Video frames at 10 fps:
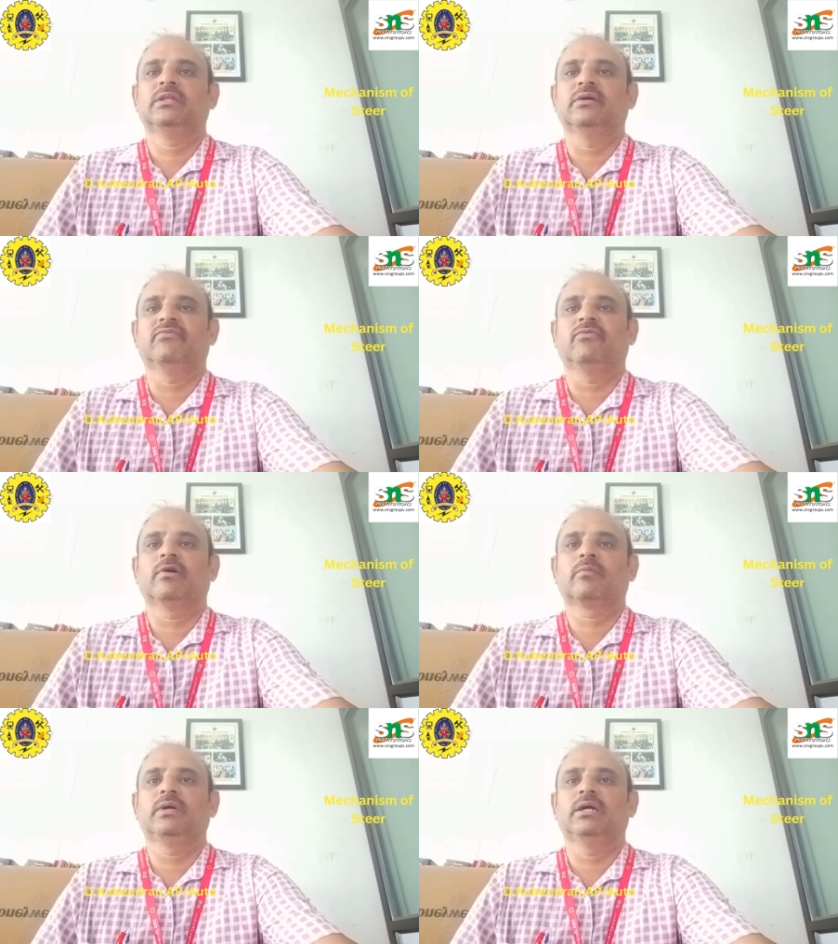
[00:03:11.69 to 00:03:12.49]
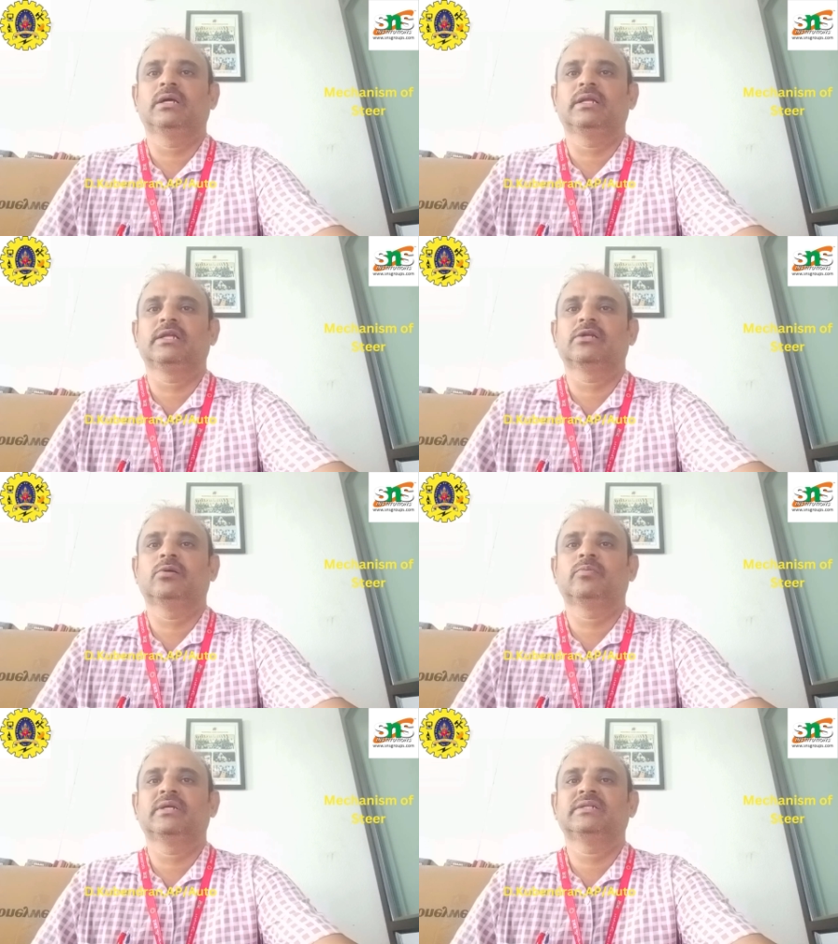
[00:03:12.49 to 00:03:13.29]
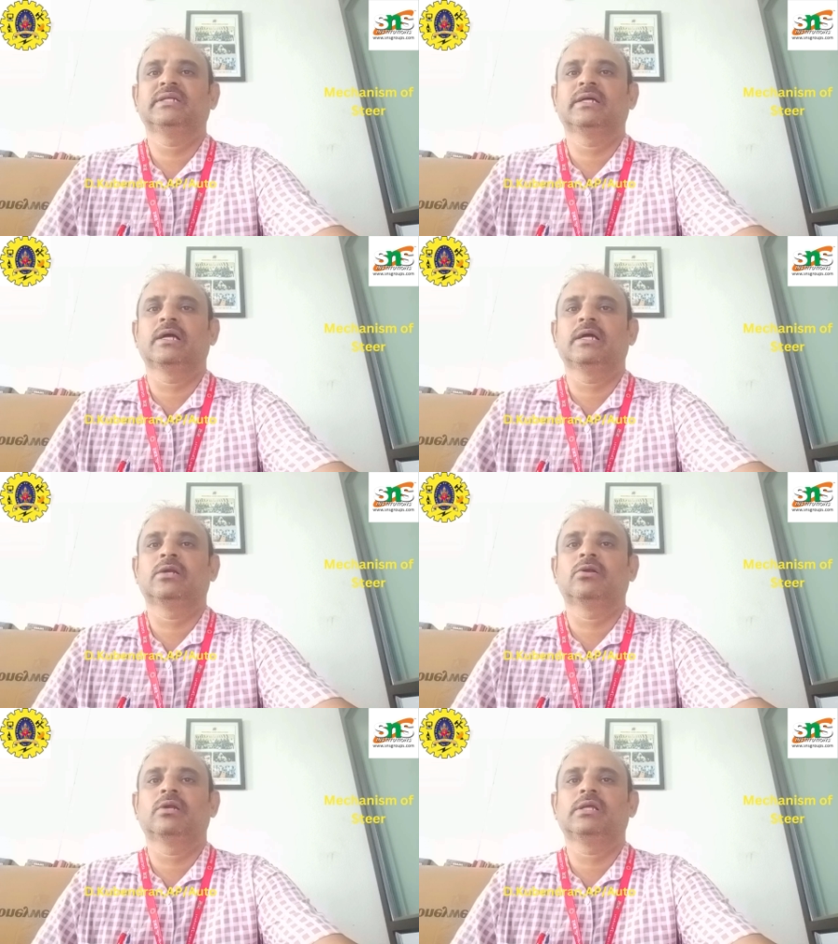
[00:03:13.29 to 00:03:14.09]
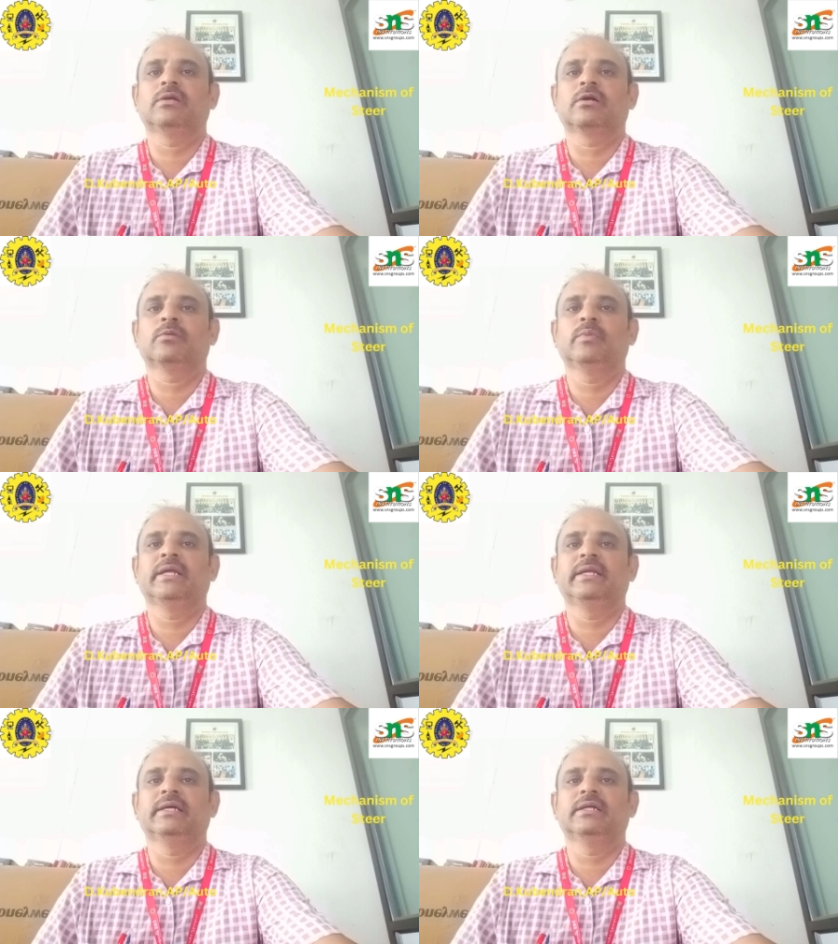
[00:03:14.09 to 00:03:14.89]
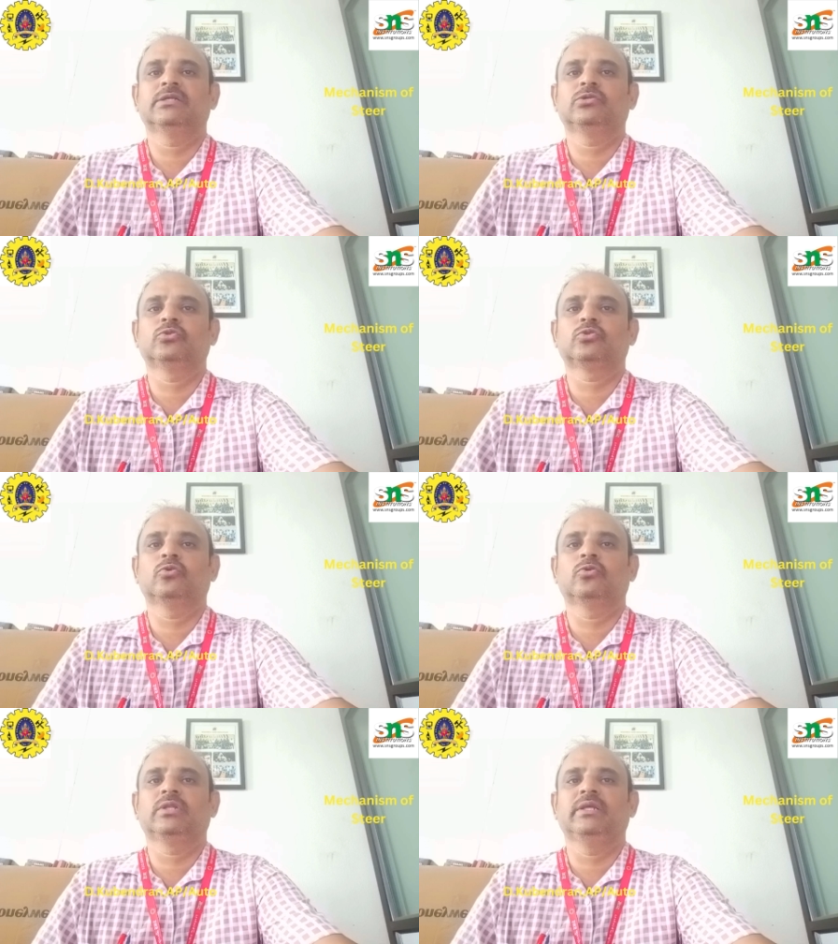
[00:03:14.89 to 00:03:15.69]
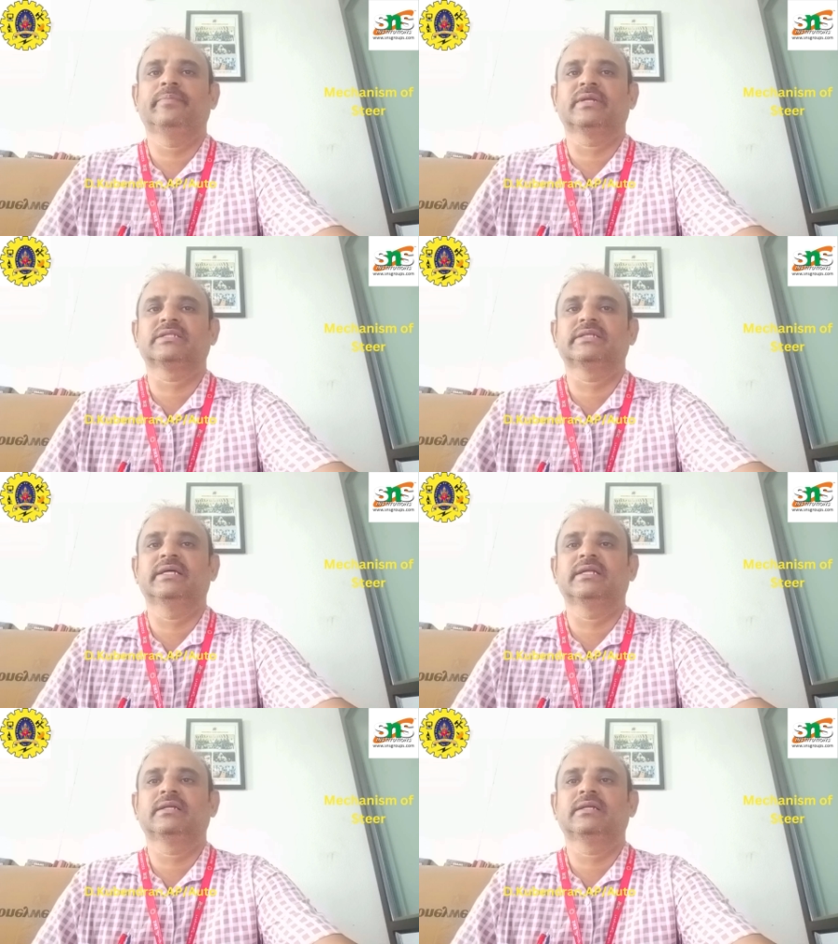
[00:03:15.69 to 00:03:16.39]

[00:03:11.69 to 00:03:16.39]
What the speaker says: The former incorporates a hydraulic accumulator to store the pressure.